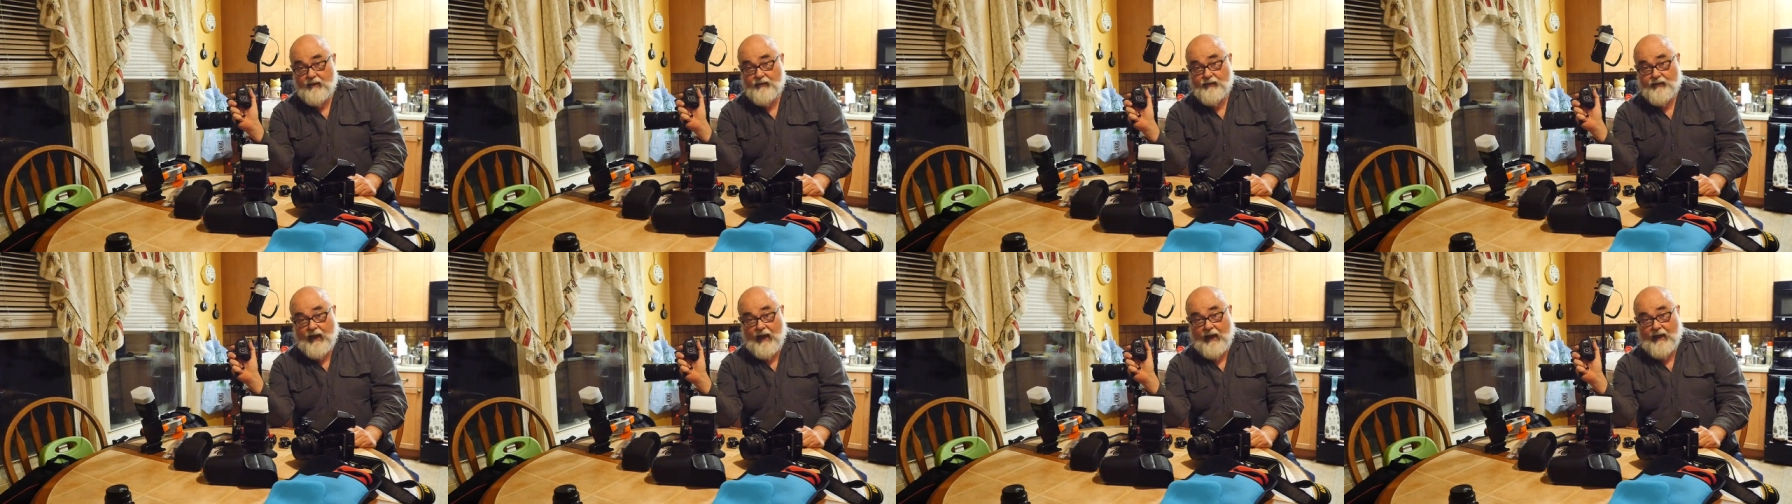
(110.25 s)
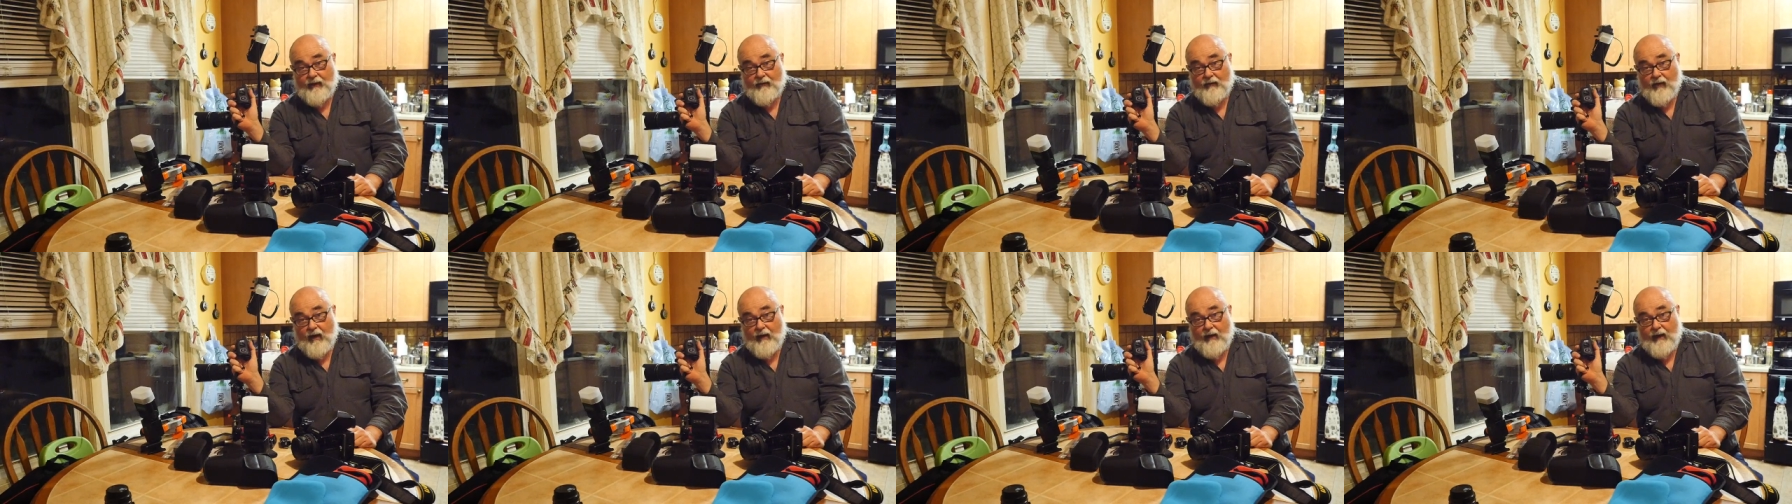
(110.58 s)

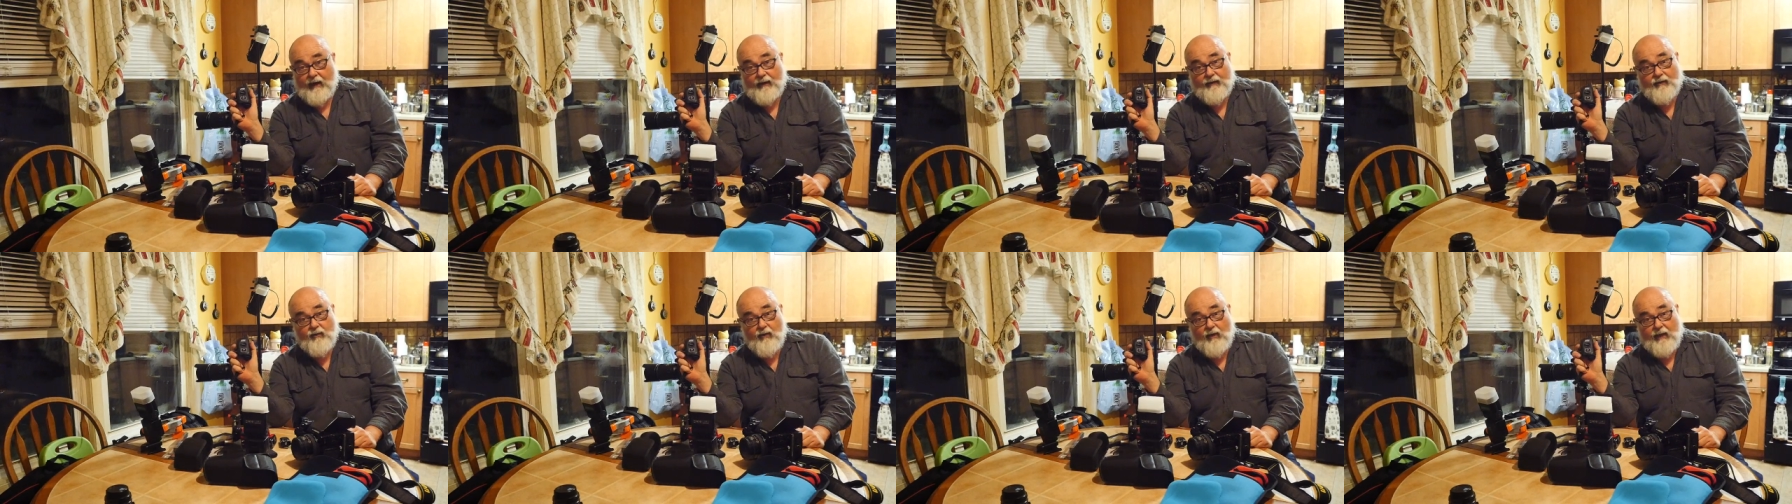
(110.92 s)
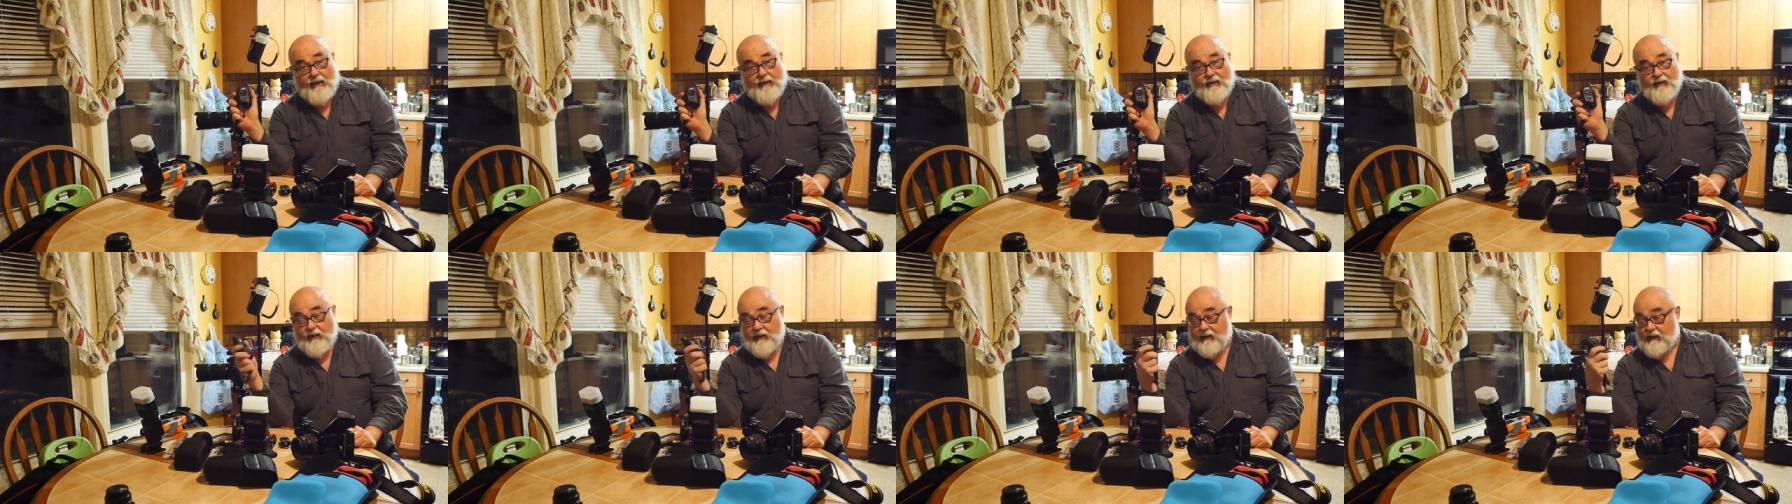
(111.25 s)
January
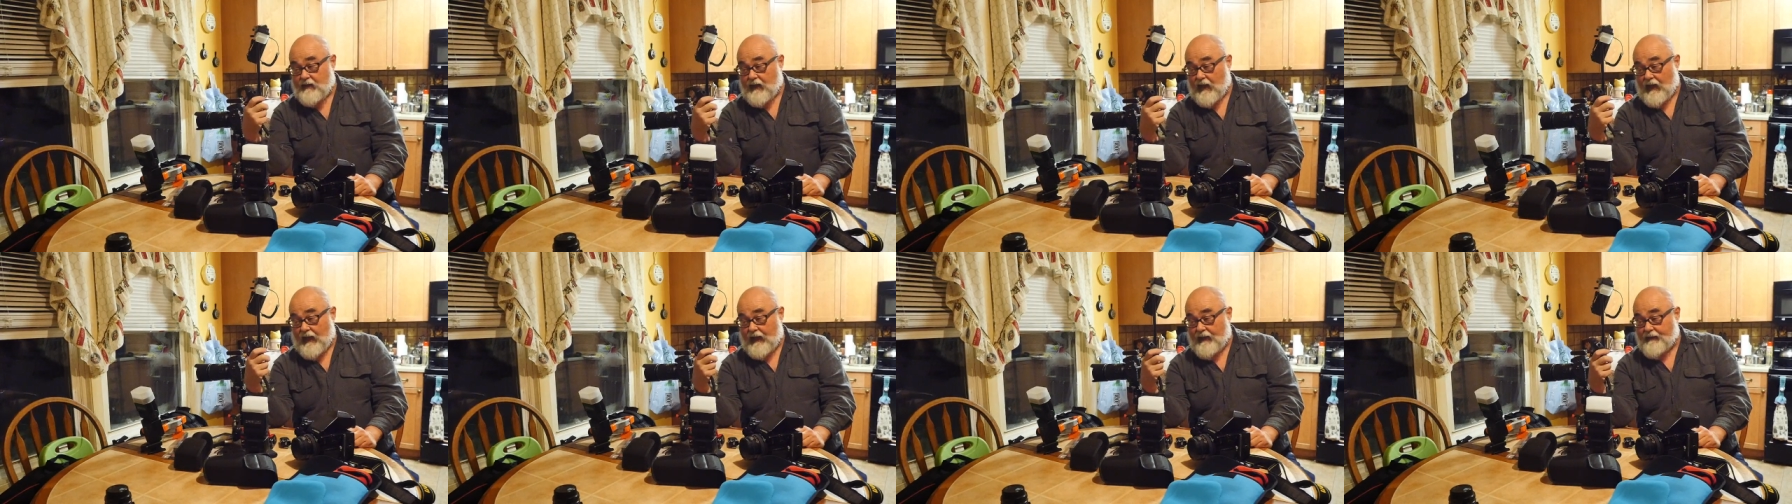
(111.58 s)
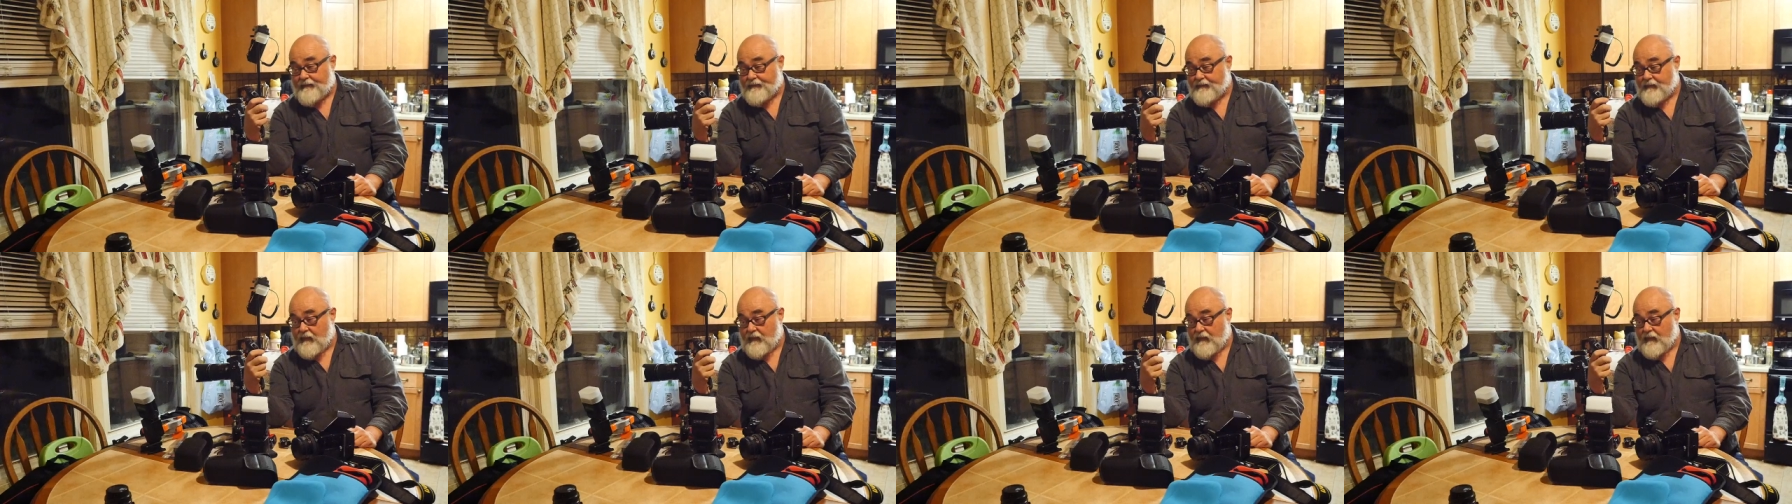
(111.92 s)
2016.